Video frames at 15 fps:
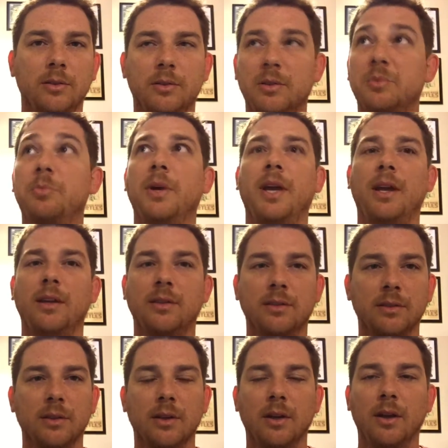
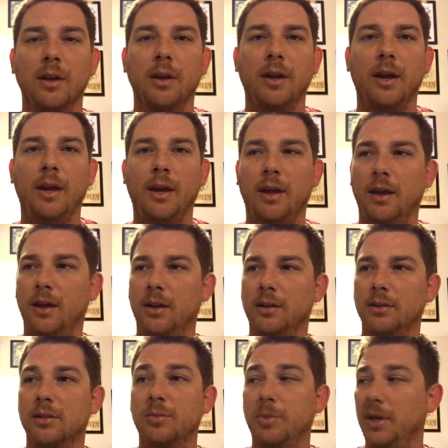space,
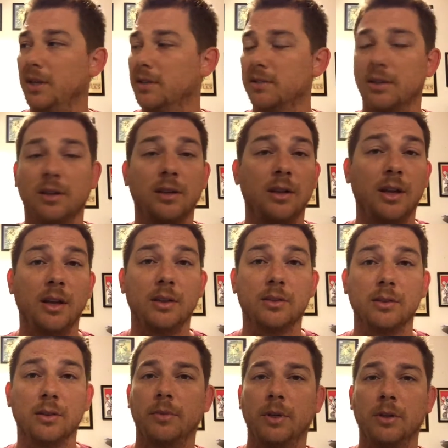and space sent an
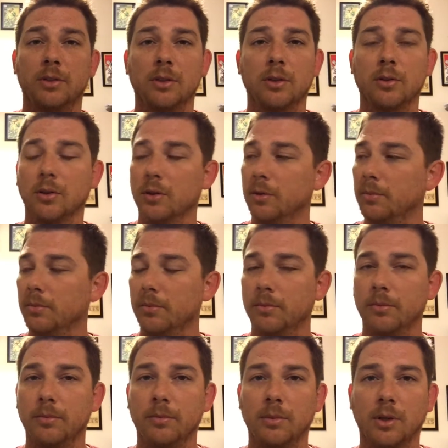answer. There's a group
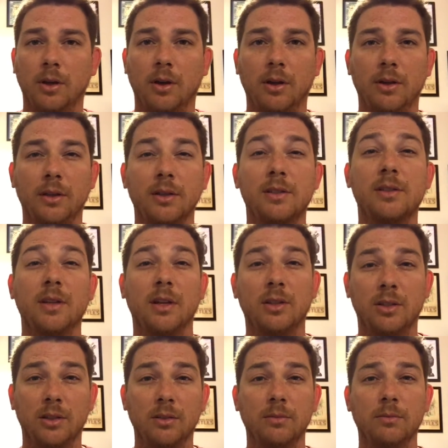called
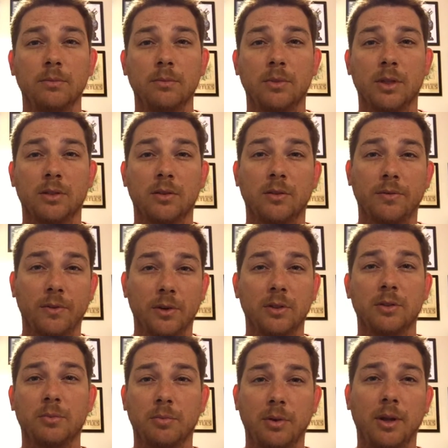Ascension. That's the
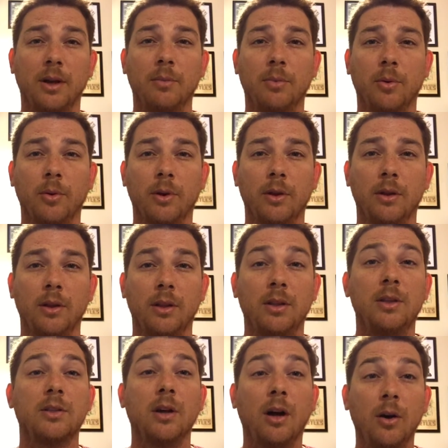first plot point. And
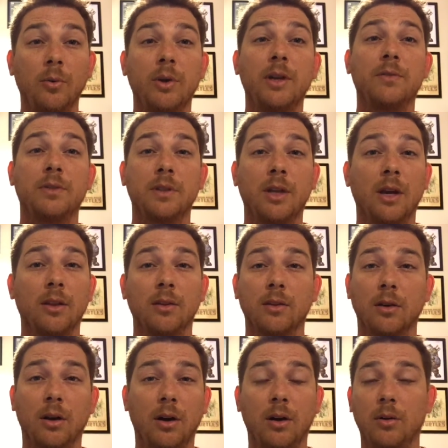these all weave together.
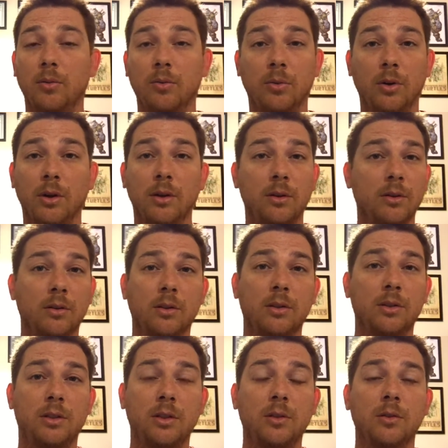They're all one
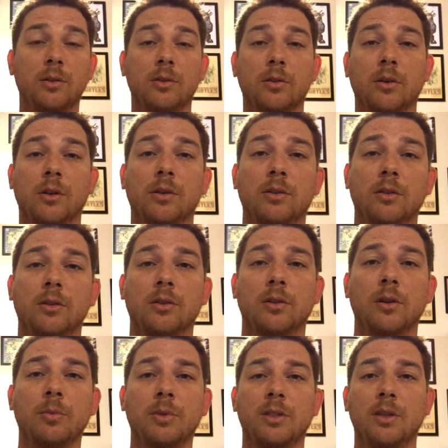continuous story. So there's a
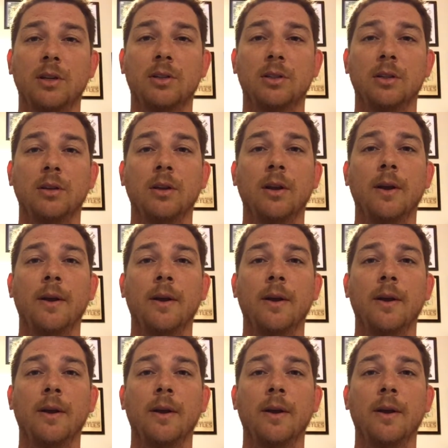group Ascension